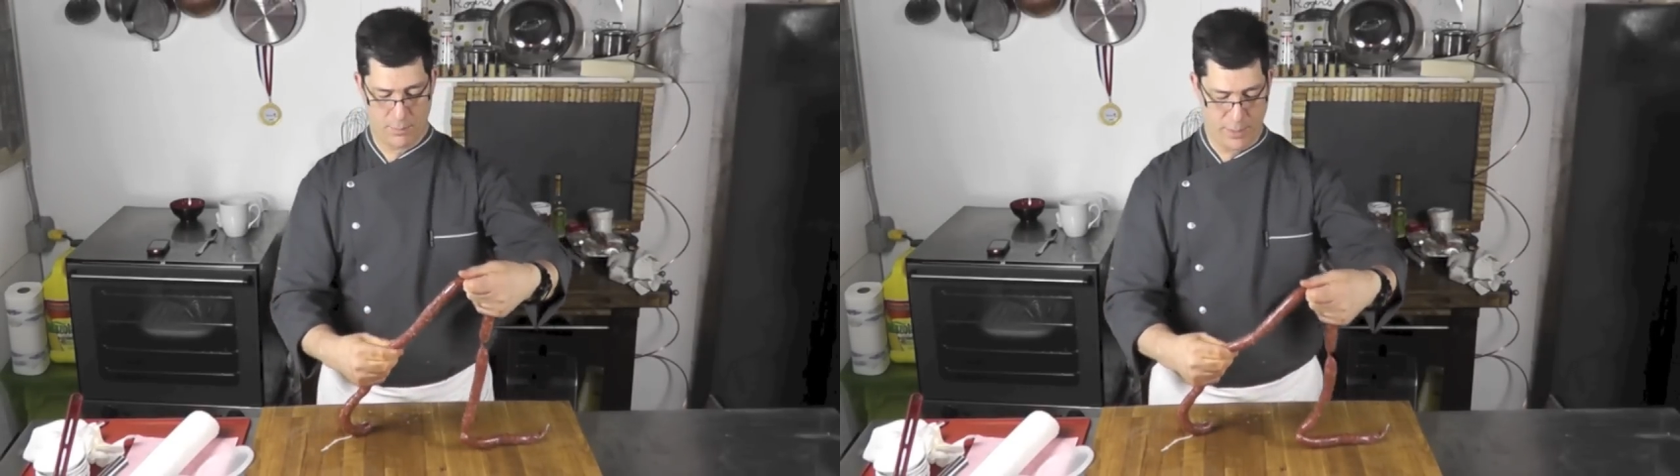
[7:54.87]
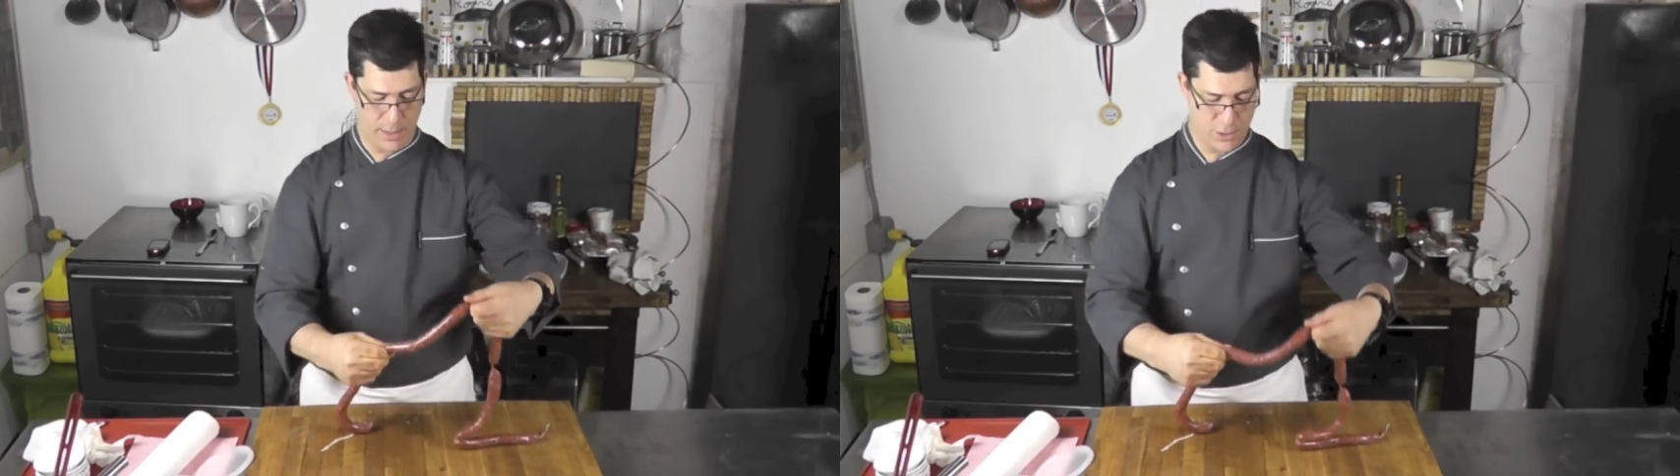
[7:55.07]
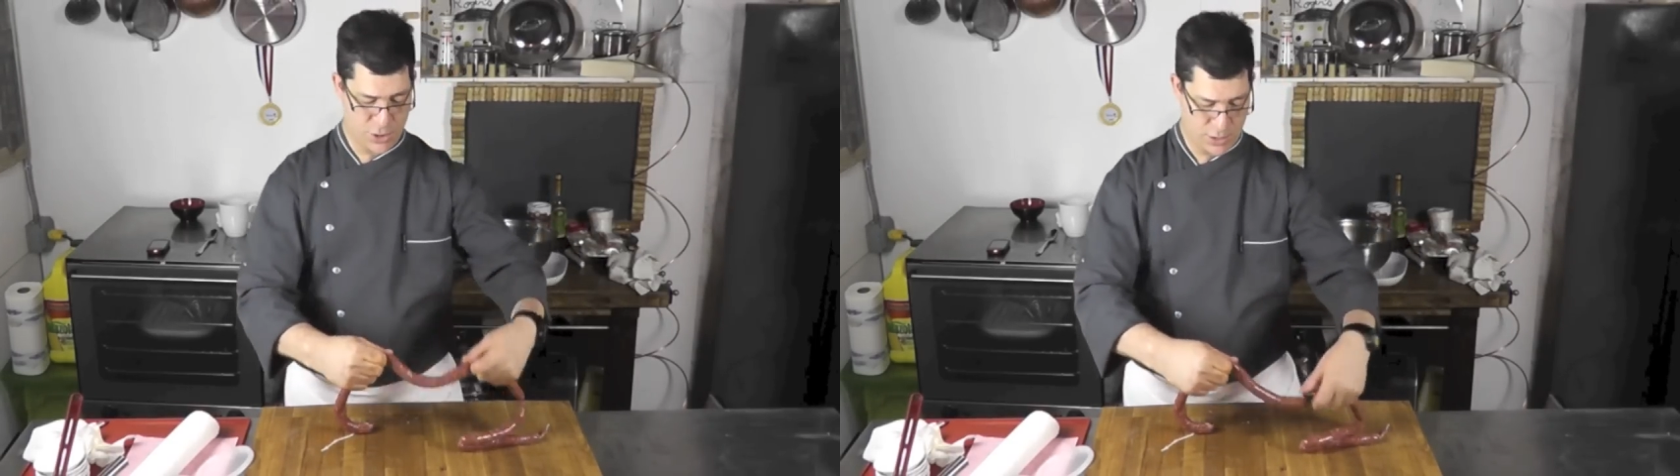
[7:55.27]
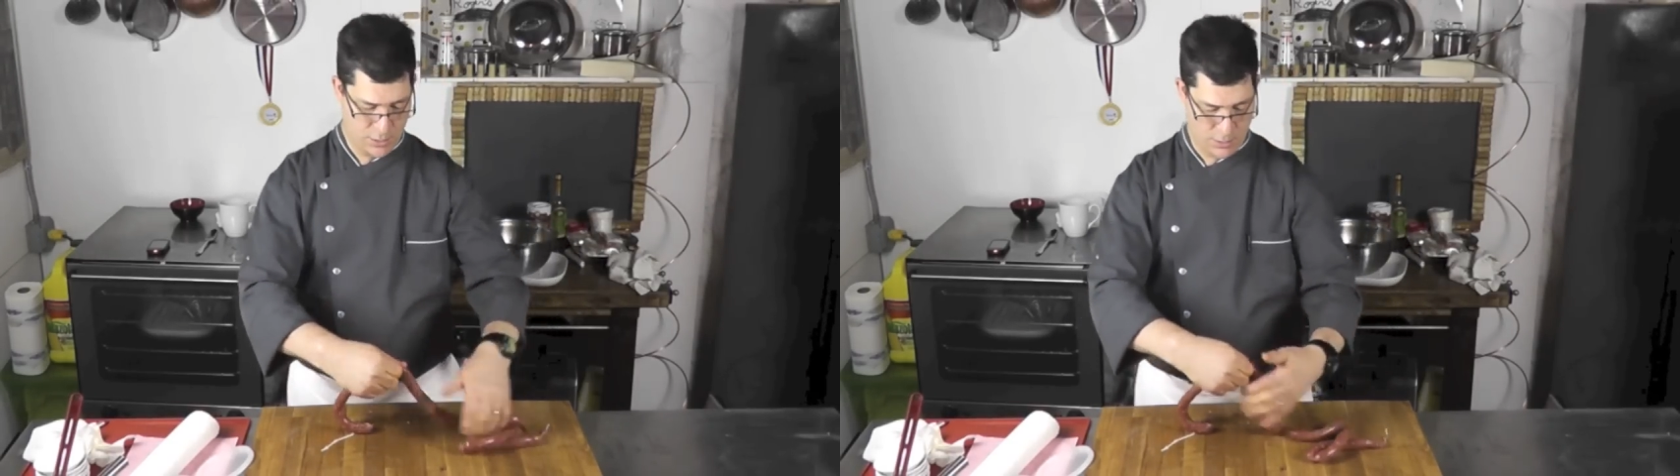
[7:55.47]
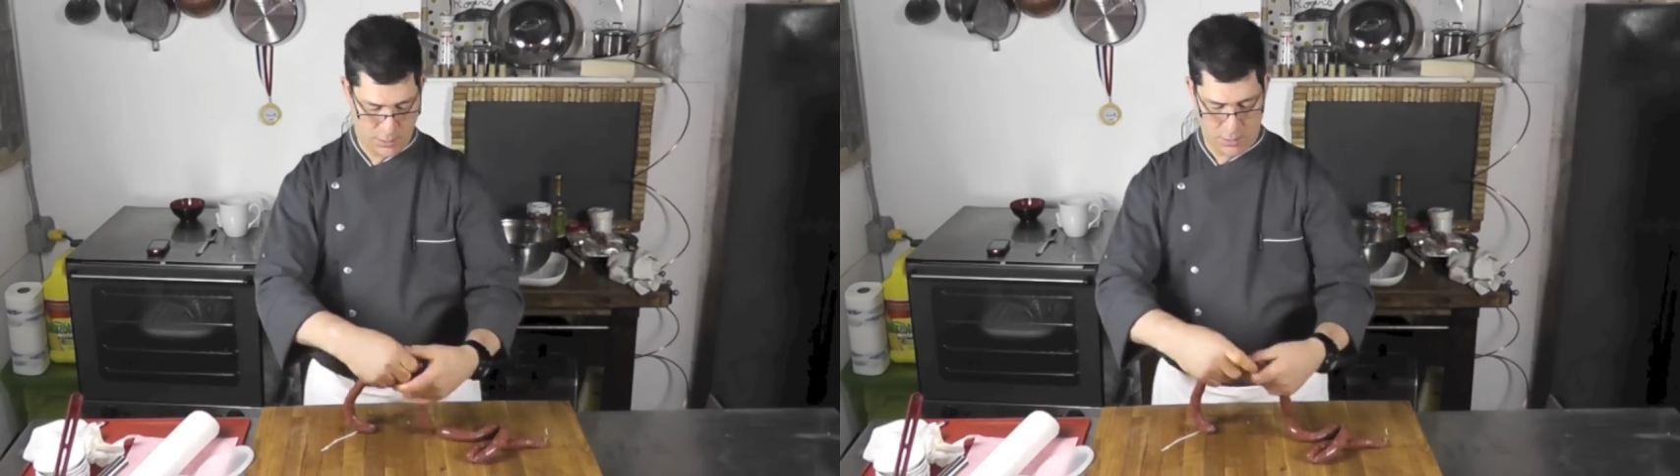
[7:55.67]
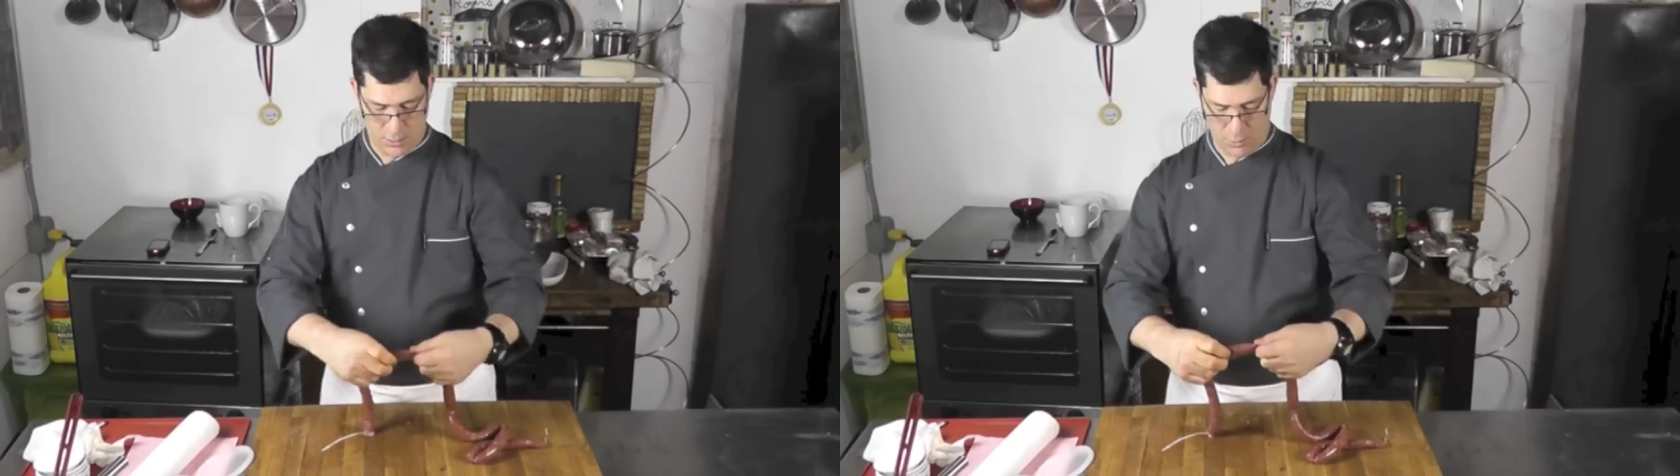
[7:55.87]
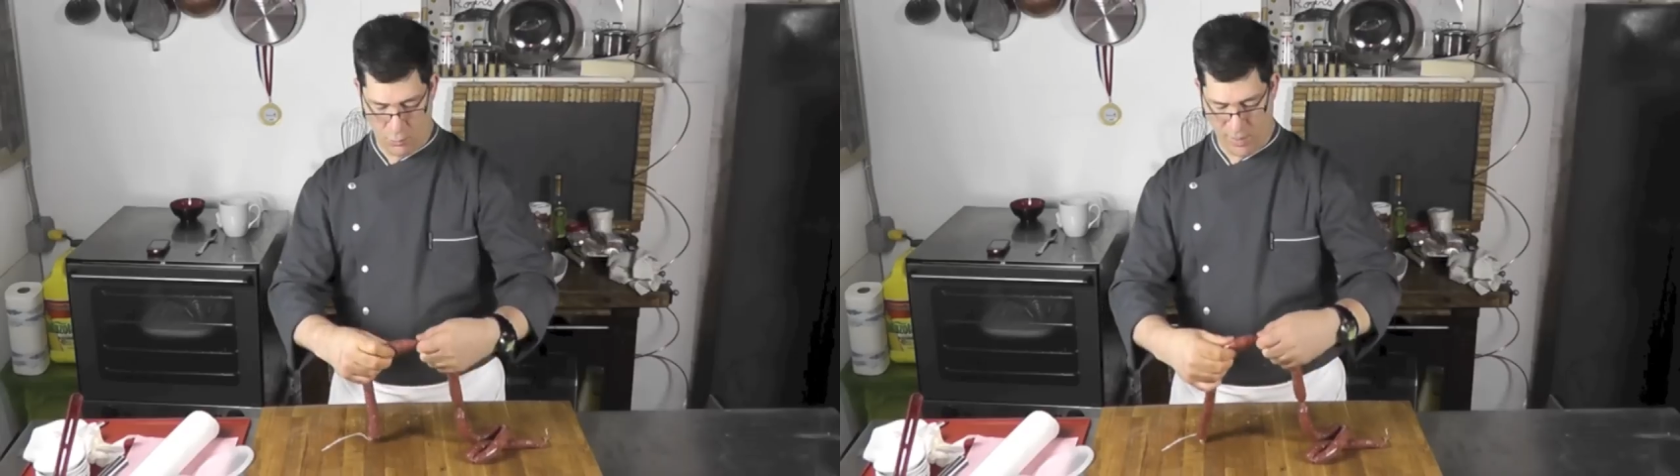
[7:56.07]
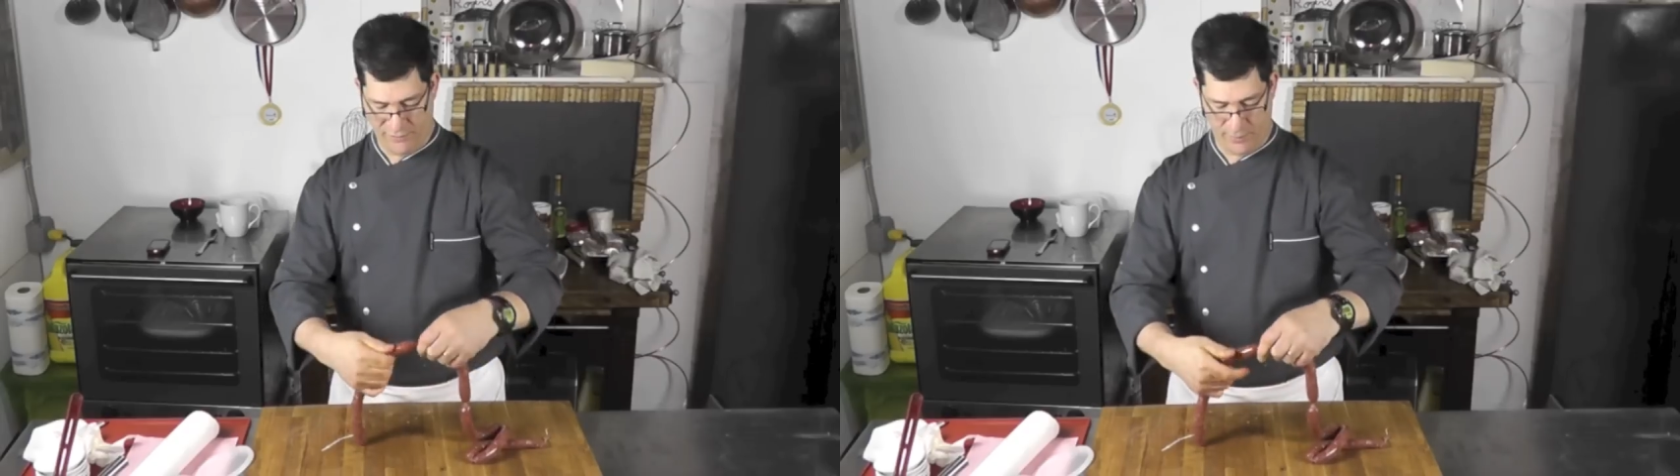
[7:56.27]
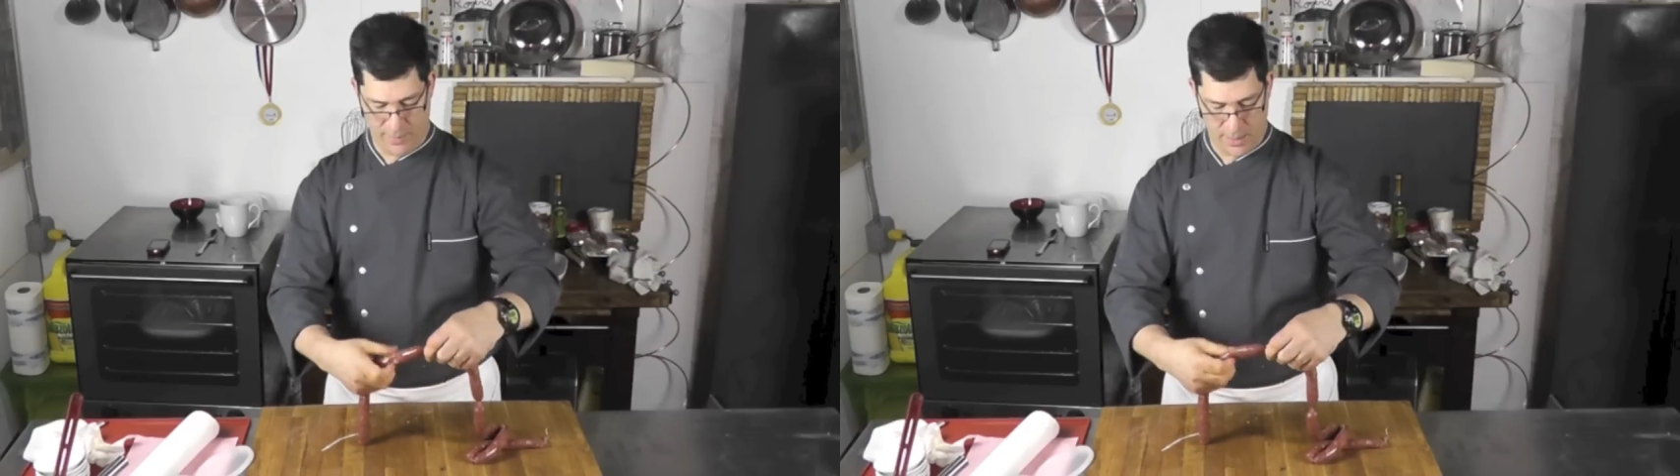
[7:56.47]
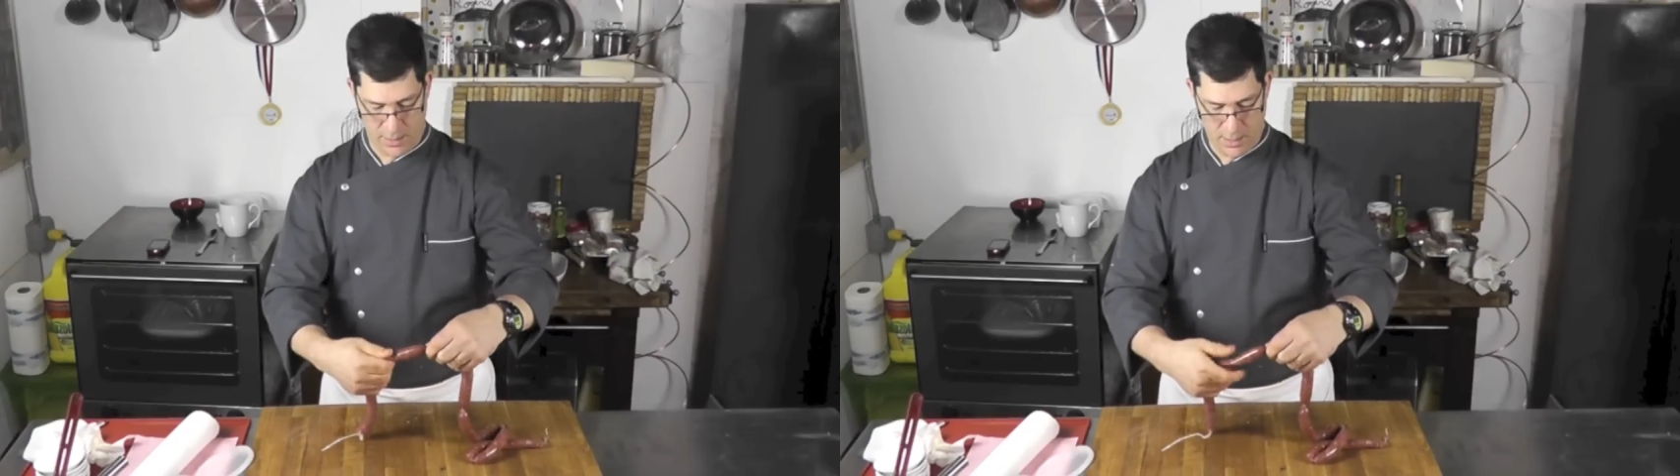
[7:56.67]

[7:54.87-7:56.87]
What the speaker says: pinch away from me.